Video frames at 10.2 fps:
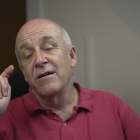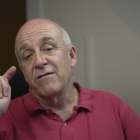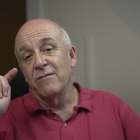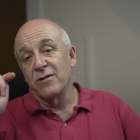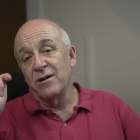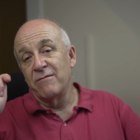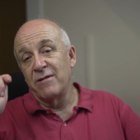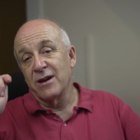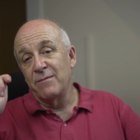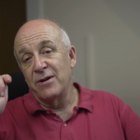So what I'd
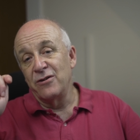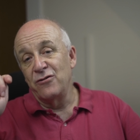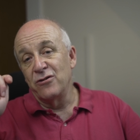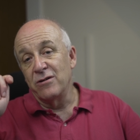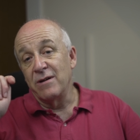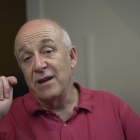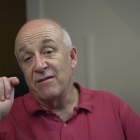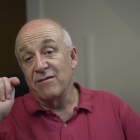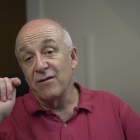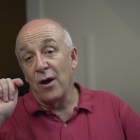recommend you do
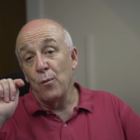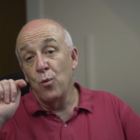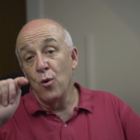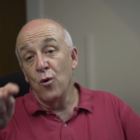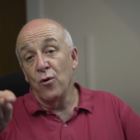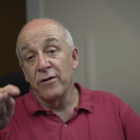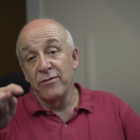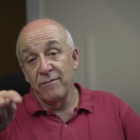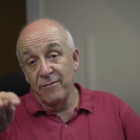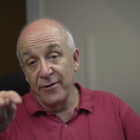is walk
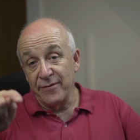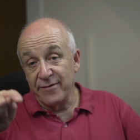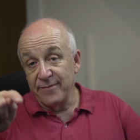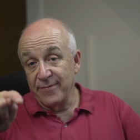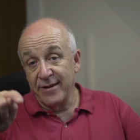the route.